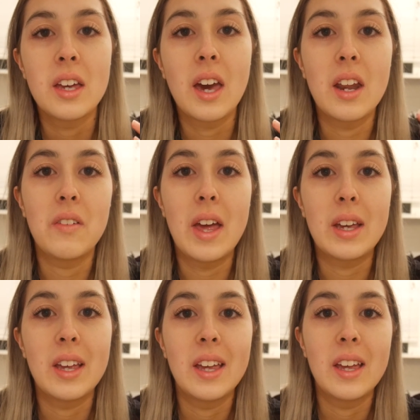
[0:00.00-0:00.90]
kind of
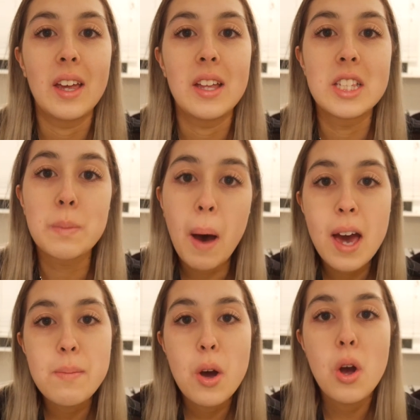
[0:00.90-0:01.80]
like
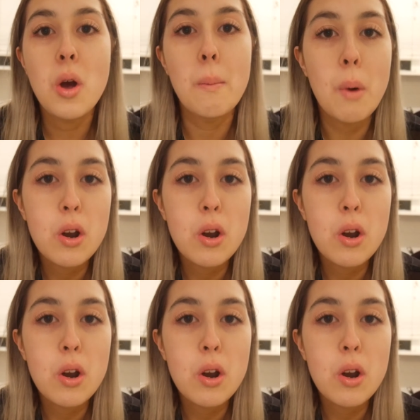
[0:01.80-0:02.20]
inspired by her and